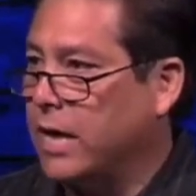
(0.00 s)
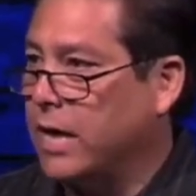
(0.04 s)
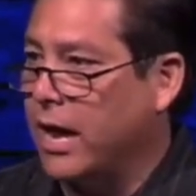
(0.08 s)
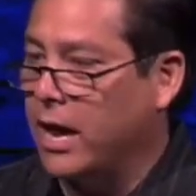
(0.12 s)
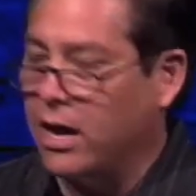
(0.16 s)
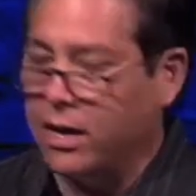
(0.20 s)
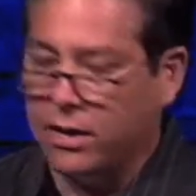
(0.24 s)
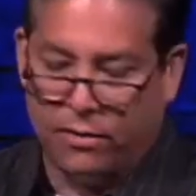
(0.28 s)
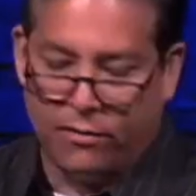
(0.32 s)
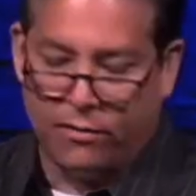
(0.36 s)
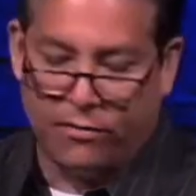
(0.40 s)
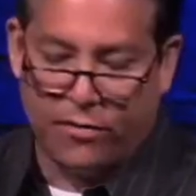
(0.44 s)

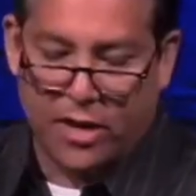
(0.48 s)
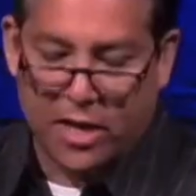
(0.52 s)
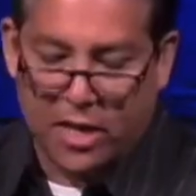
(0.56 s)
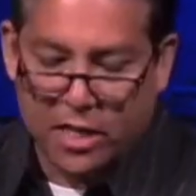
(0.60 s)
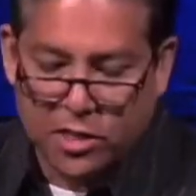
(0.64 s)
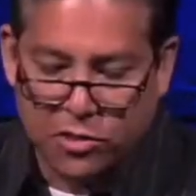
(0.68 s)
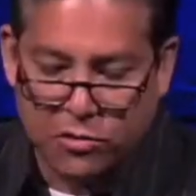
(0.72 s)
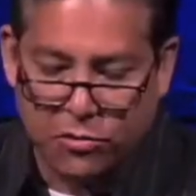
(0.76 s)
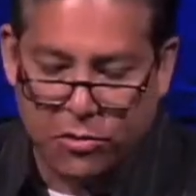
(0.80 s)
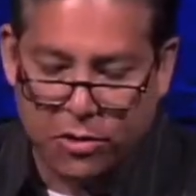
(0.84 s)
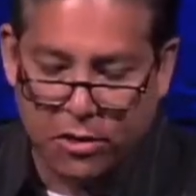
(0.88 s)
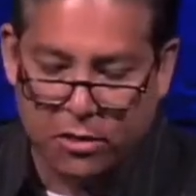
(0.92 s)
out of
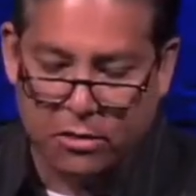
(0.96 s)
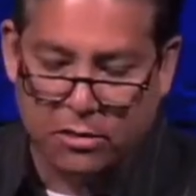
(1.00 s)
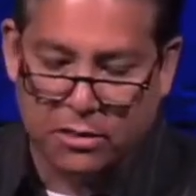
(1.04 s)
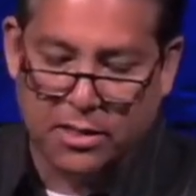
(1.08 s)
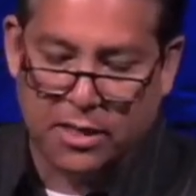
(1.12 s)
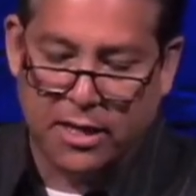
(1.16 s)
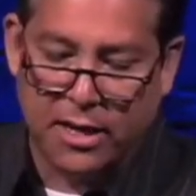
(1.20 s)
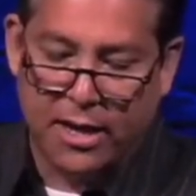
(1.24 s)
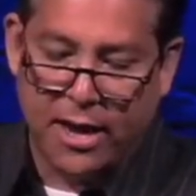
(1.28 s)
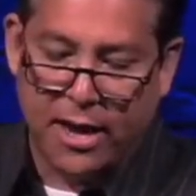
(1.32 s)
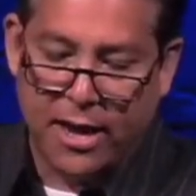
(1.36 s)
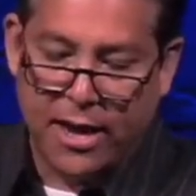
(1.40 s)

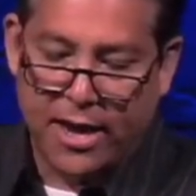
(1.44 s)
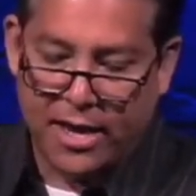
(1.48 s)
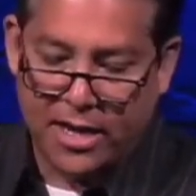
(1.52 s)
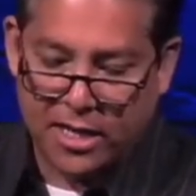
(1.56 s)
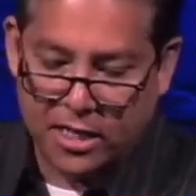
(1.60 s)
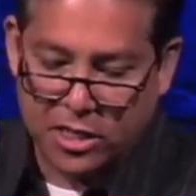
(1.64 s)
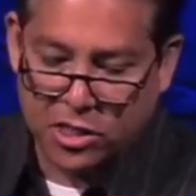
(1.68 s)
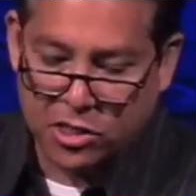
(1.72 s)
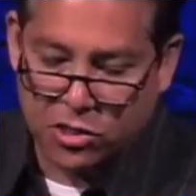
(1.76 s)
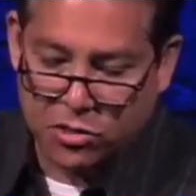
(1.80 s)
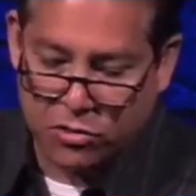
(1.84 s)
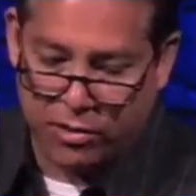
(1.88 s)
Israel's
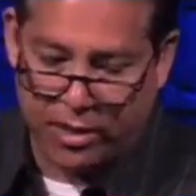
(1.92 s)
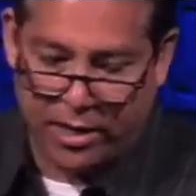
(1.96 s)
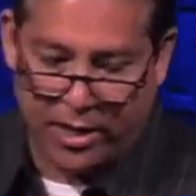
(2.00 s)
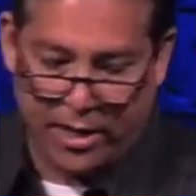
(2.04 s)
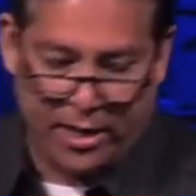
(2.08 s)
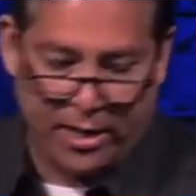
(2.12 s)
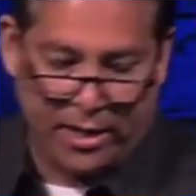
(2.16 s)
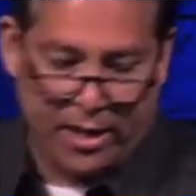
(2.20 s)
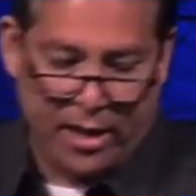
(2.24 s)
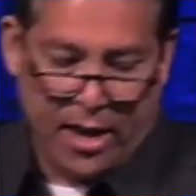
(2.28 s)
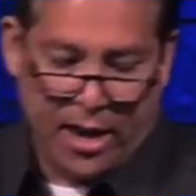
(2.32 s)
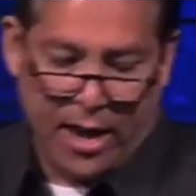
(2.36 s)

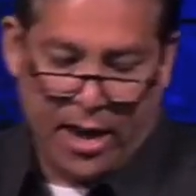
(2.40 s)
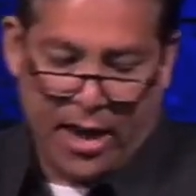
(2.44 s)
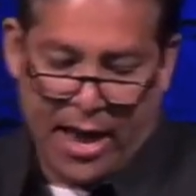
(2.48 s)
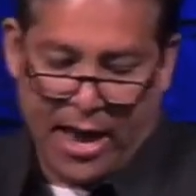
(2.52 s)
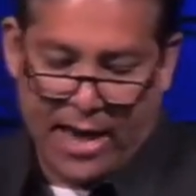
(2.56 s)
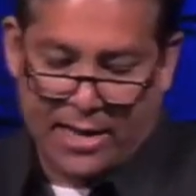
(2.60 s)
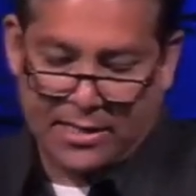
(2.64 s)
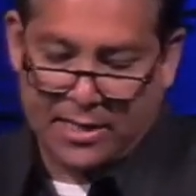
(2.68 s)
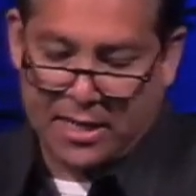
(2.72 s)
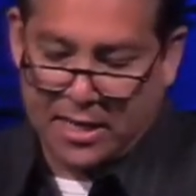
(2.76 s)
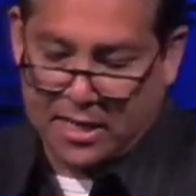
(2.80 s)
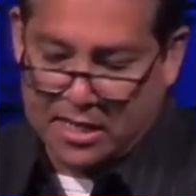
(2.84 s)
history
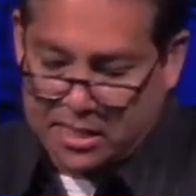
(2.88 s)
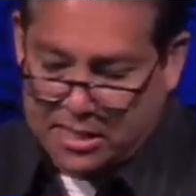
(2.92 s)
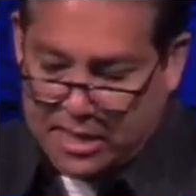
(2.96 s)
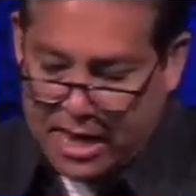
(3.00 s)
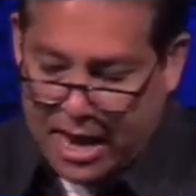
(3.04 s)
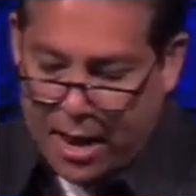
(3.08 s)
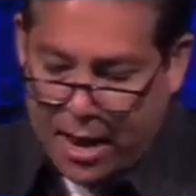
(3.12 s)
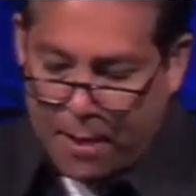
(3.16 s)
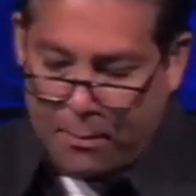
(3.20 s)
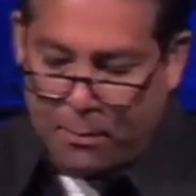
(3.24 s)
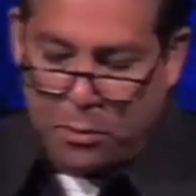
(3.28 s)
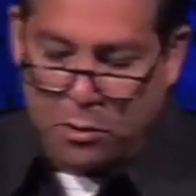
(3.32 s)
as
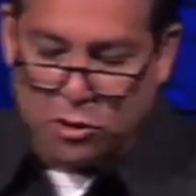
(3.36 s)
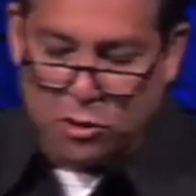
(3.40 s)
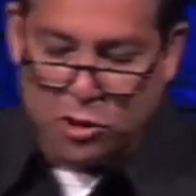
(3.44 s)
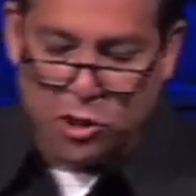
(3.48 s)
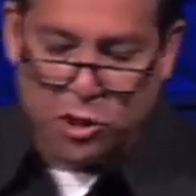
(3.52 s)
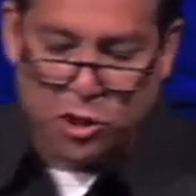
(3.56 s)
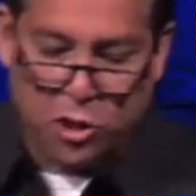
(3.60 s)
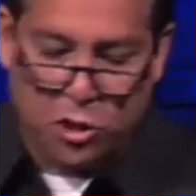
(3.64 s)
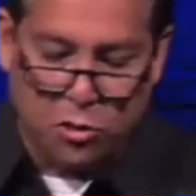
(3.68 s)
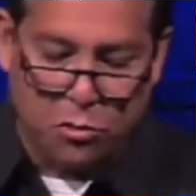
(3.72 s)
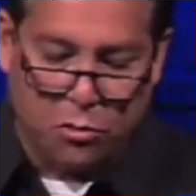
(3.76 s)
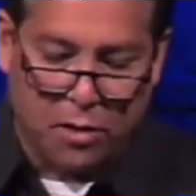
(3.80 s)
examples
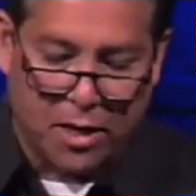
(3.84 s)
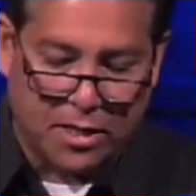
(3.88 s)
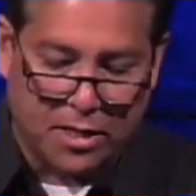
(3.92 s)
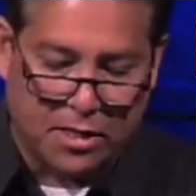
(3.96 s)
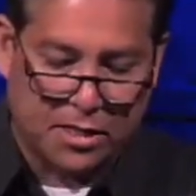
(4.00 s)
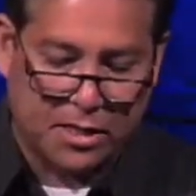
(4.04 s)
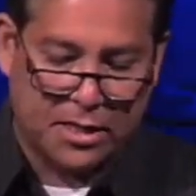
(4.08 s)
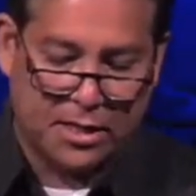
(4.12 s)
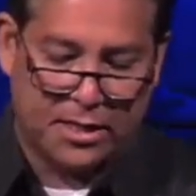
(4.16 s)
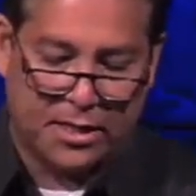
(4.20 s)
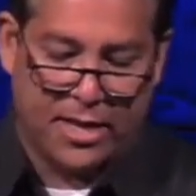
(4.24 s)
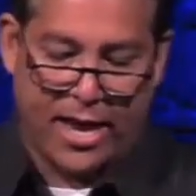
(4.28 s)
to
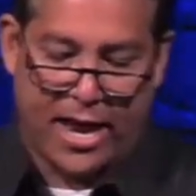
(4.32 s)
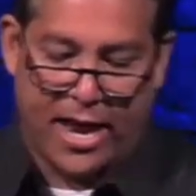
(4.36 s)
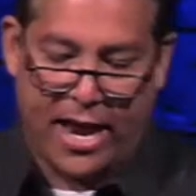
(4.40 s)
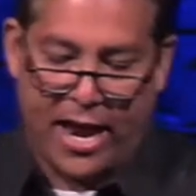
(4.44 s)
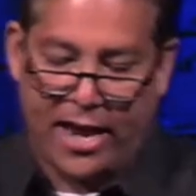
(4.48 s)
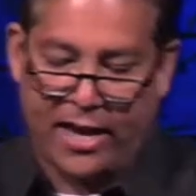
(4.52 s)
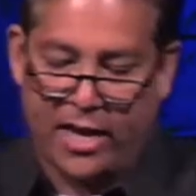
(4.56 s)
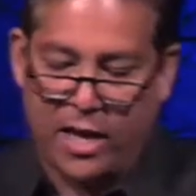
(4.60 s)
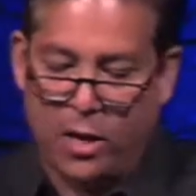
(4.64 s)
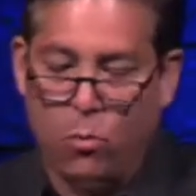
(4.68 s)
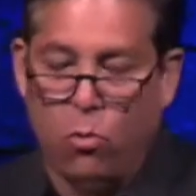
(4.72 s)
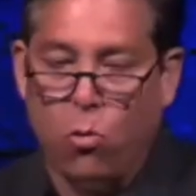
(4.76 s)
us today.
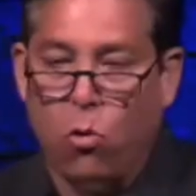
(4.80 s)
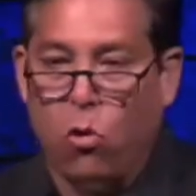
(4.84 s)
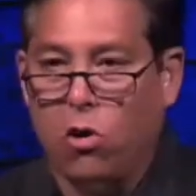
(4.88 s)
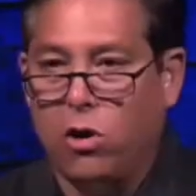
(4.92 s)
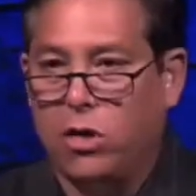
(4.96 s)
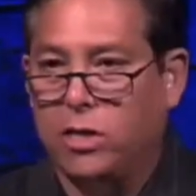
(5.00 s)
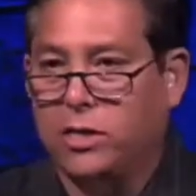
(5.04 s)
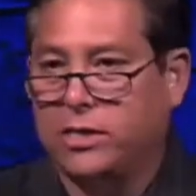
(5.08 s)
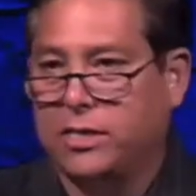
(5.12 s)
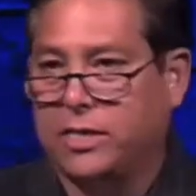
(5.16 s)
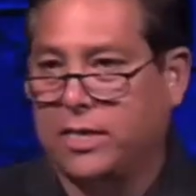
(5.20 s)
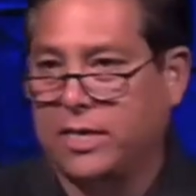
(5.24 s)
And he
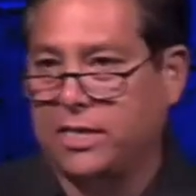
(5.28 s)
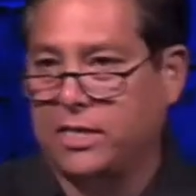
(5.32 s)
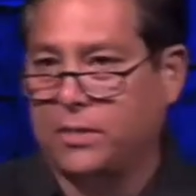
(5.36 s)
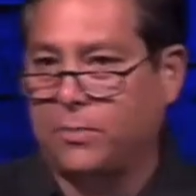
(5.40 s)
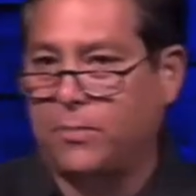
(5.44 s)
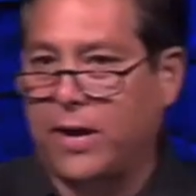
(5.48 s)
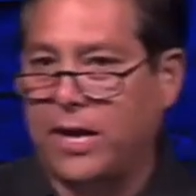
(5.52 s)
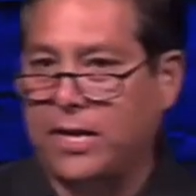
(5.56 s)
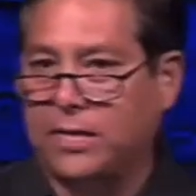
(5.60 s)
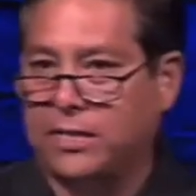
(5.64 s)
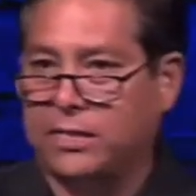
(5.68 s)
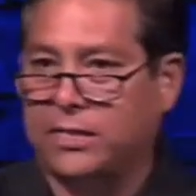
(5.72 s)
warns us
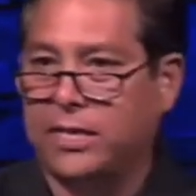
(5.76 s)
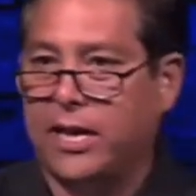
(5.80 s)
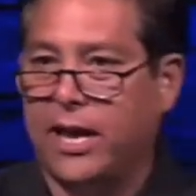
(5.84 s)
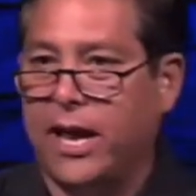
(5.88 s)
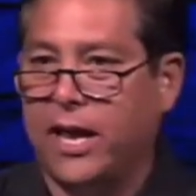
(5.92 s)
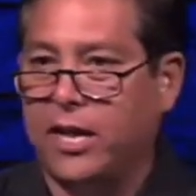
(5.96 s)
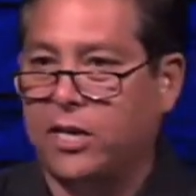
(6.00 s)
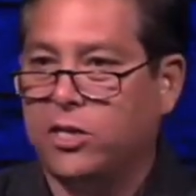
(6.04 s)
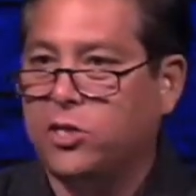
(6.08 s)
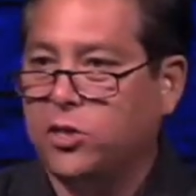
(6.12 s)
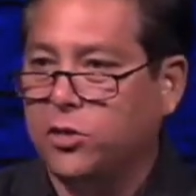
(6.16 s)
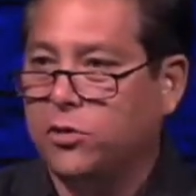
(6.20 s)
by
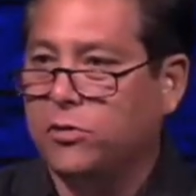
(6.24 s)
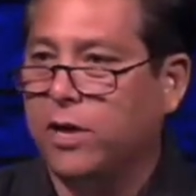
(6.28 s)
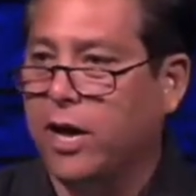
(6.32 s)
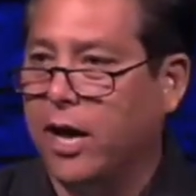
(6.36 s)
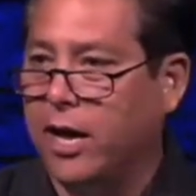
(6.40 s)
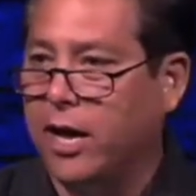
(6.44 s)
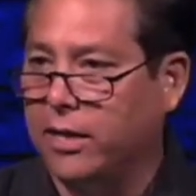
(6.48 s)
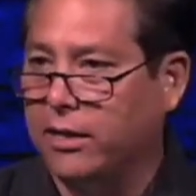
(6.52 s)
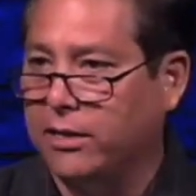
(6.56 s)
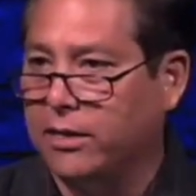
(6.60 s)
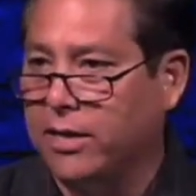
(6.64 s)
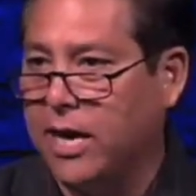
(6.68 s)
saying, do
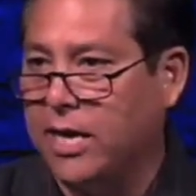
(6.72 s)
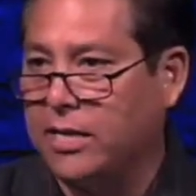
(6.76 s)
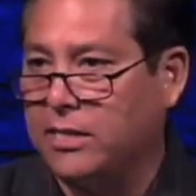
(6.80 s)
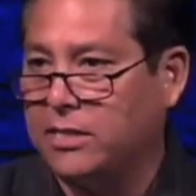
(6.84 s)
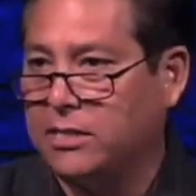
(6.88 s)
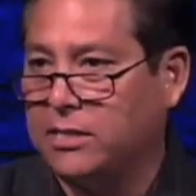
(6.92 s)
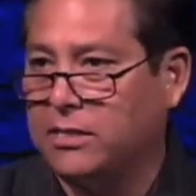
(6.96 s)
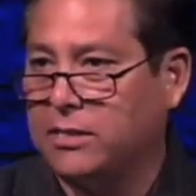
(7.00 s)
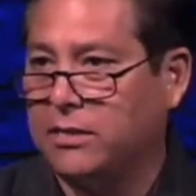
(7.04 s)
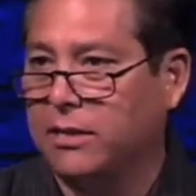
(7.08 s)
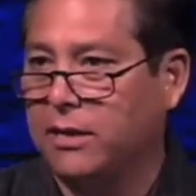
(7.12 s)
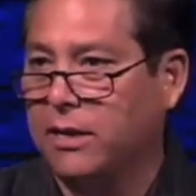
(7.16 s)
not
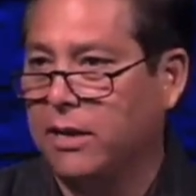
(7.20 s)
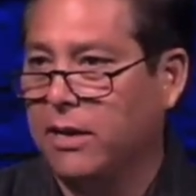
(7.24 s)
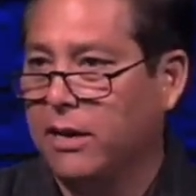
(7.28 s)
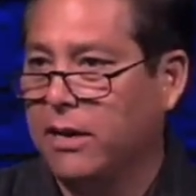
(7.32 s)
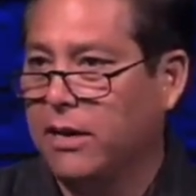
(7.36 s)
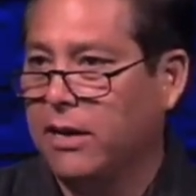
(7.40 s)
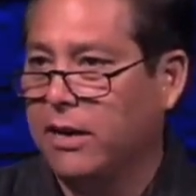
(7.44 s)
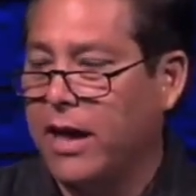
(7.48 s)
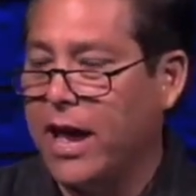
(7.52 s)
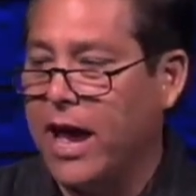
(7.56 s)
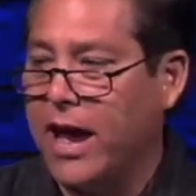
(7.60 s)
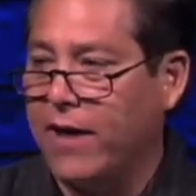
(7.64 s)
lust
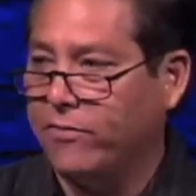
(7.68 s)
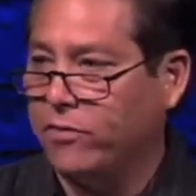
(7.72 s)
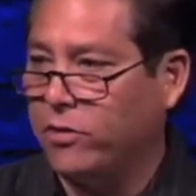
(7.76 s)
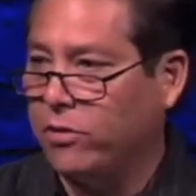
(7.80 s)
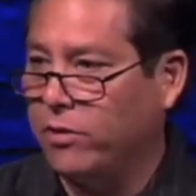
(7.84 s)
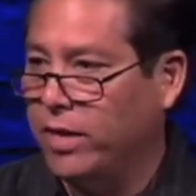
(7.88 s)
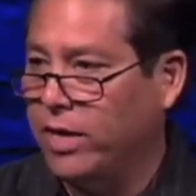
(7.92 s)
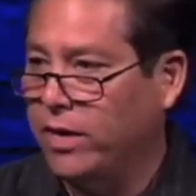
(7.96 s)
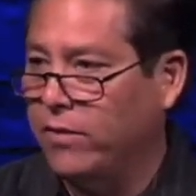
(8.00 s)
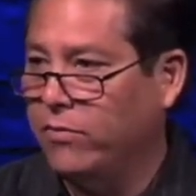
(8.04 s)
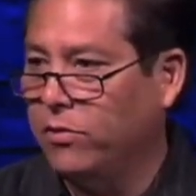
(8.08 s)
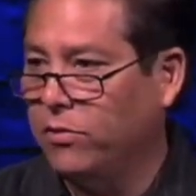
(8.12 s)
after
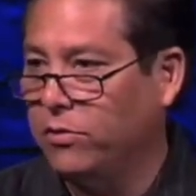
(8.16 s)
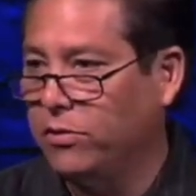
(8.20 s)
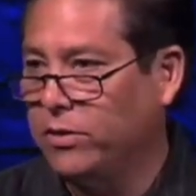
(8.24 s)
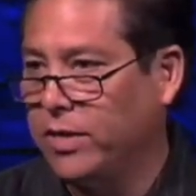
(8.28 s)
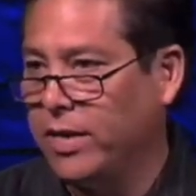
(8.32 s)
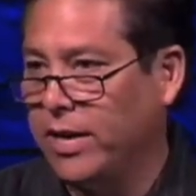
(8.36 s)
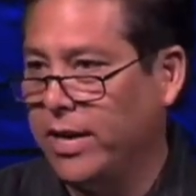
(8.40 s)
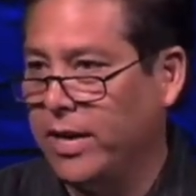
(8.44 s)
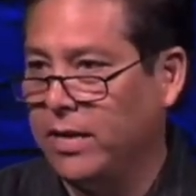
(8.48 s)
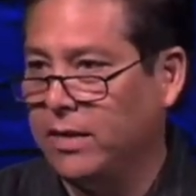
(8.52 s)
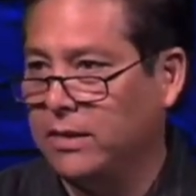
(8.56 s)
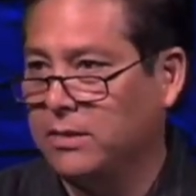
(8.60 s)
evil
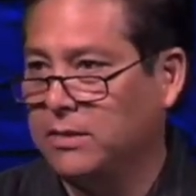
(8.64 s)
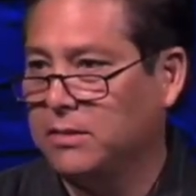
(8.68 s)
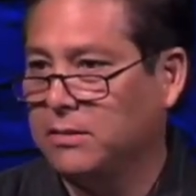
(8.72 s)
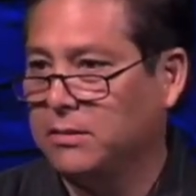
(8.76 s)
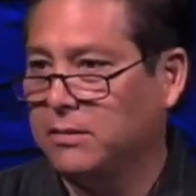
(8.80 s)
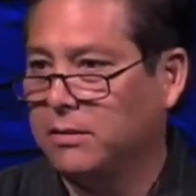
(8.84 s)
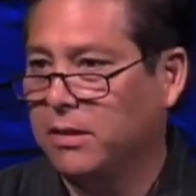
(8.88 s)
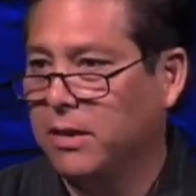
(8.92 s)
things.